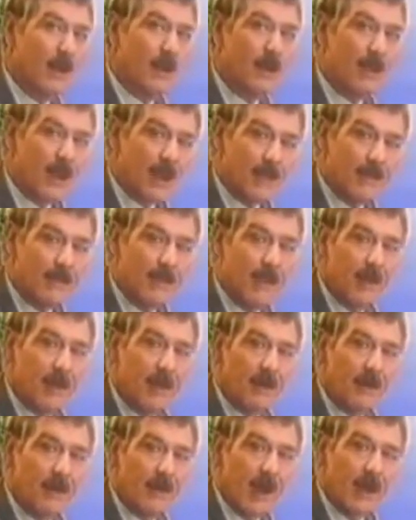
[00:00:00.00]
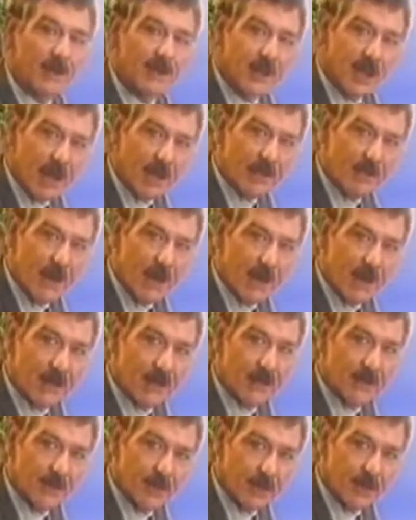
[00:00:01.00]
Again, I select my
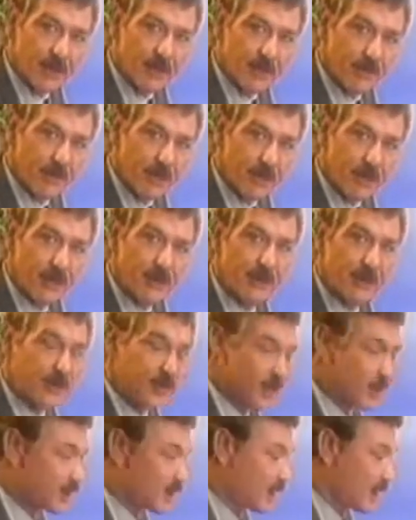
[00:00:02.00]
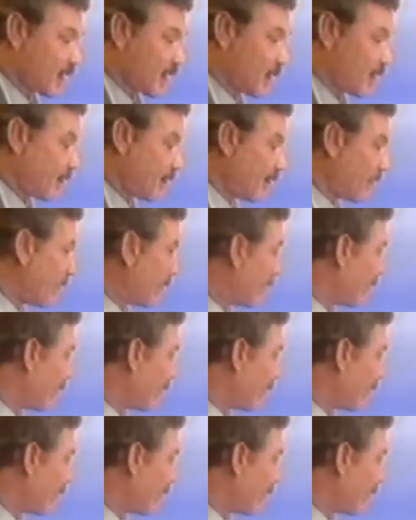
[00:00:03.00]
insertion point and just type.